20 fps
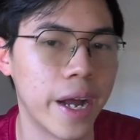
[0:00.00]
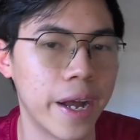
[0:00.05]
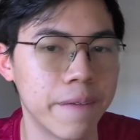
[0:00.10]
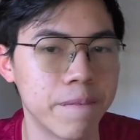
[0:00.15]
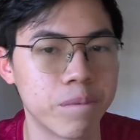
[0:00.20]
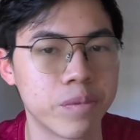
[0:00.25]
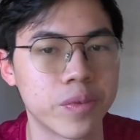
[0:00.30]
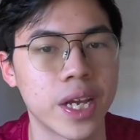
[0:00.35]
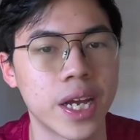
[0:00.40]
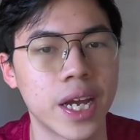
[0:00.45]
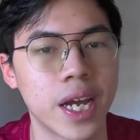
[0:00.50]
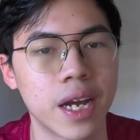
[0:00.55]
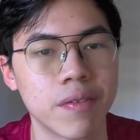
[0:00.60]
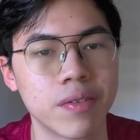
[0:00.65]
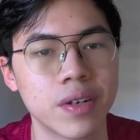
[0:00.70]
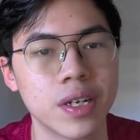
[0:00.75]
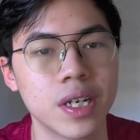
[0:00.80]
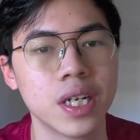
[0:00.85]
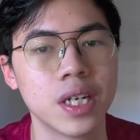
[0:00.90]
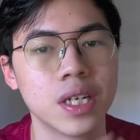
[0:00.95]
And they
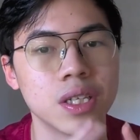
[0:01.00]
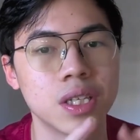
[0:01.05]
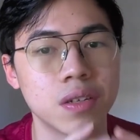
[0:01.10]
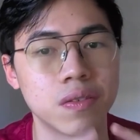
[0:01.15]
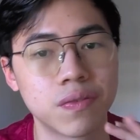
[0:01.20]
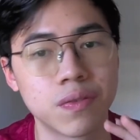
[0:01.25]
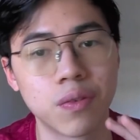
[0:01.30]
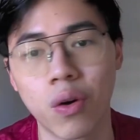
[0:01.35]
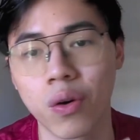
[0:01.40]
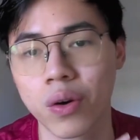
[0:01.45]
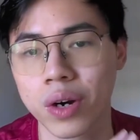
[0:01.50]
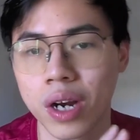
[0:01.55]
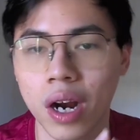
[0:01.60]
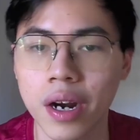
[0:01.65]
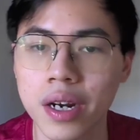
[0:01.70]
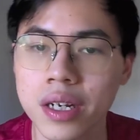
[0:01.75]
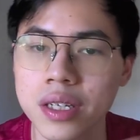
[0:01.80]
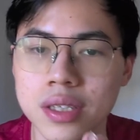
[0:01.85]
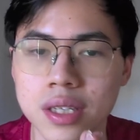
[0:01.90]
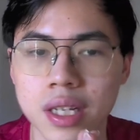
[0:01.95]
have the 4
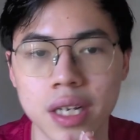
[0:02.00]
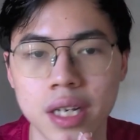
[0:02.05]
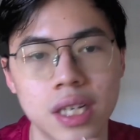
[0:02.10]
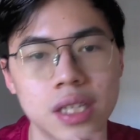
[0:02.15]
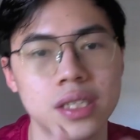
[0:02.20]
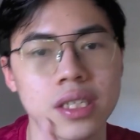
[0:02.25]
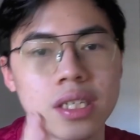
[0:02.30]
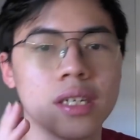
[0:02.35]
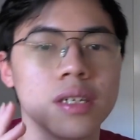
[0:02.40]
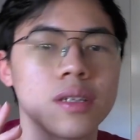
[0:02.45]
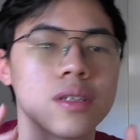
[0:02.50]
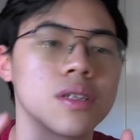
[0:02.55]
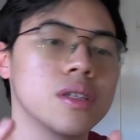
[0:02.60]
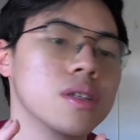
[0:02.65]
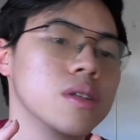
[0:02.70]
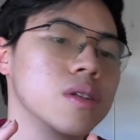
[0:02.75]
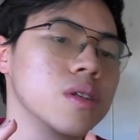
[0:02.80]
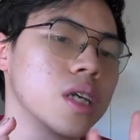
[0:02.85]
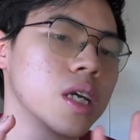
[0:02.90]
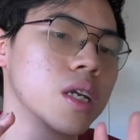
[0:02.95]
cards, like let's say you
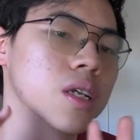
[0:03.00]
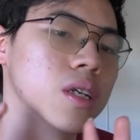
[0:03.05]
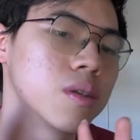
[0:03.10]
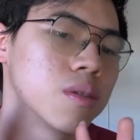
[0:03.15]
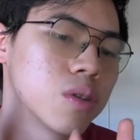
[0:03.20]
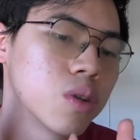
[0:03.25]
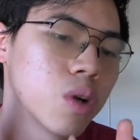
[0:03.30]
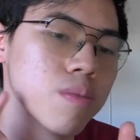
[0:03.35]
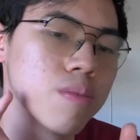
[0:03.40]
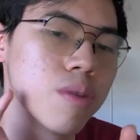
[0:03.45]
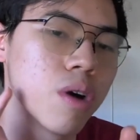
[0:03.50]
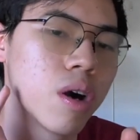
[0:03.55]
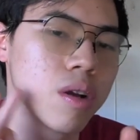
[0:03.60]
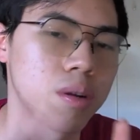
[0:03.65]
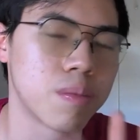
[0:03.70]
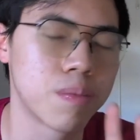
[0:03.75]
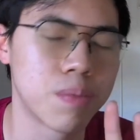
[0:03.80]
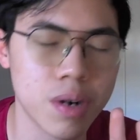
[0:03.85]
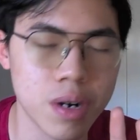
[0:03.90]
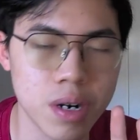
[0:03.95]
can know more
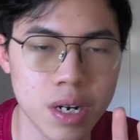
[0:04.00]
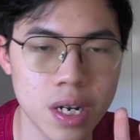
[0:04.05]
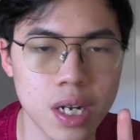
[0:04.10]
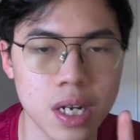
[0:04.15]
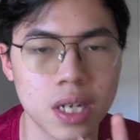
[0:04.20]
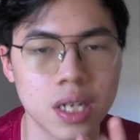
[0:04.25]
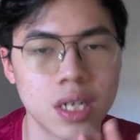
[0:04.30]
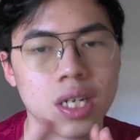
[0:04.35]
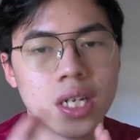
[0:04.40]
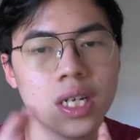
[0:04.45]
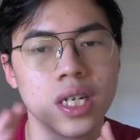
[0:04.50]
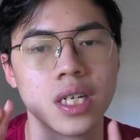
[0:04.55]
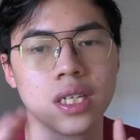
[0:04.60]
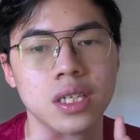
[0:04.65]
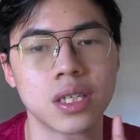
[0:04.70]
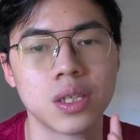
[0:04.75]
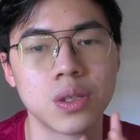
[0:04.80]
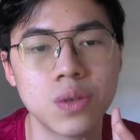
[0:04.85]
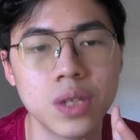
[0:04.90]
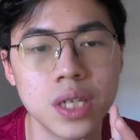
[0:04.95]
on the product,
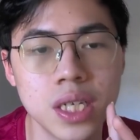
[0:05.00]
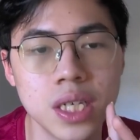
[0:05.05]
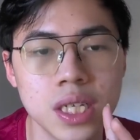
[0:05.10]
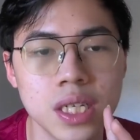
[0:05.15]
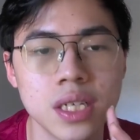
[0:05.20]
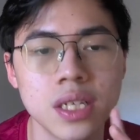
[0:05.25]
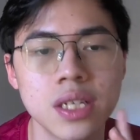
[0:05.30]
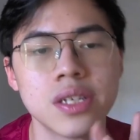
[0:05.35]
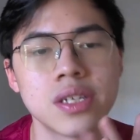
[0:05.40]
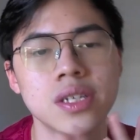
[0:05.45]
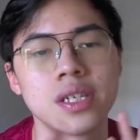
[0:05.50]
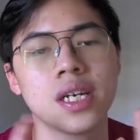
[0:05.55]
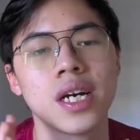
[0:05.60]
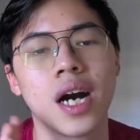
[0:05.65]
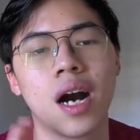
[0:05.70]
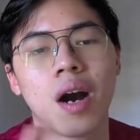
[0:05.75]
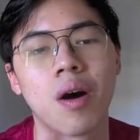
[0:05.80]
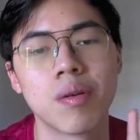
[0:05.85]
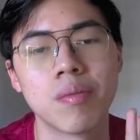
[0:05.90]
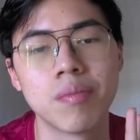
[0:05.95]
ingredients,
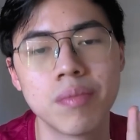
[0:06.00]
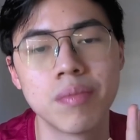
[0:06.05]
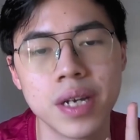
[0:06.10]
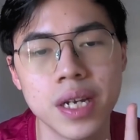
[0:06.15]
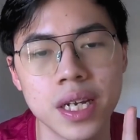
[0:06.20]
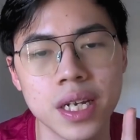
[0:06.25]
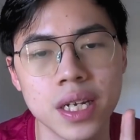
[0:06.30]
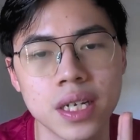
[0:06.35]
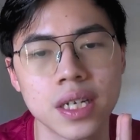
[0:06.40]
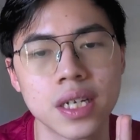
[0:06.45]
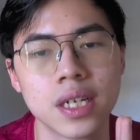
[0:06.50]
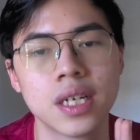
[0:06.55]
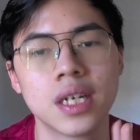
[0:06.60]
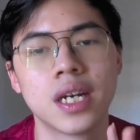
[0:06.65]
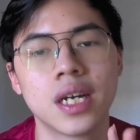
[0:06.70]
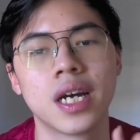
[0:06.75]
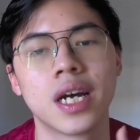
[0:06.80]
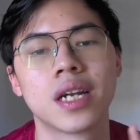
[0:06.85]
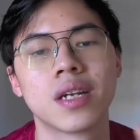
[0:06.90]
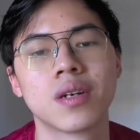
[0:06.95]
how to make,
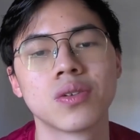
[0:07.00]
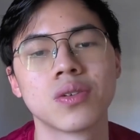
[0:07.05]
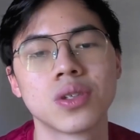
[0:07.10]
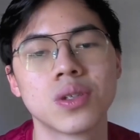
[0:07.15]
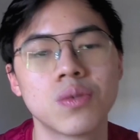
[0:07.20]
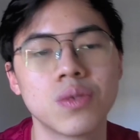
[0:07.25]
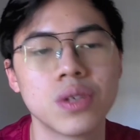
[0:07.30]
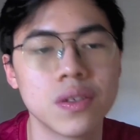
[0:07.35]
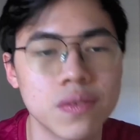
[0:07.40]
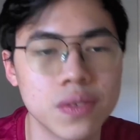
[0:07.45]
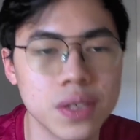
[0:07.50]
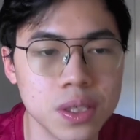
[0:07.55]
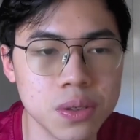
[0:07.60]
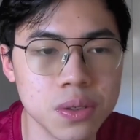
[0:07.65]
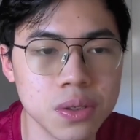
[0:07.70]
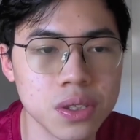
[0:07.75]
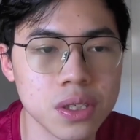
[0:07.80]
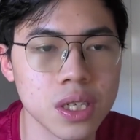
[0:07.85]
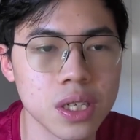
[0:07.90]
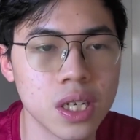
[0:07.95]
and also
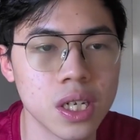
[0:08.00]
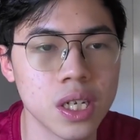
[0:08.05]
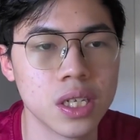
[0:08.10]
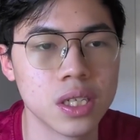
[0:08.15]
reviews.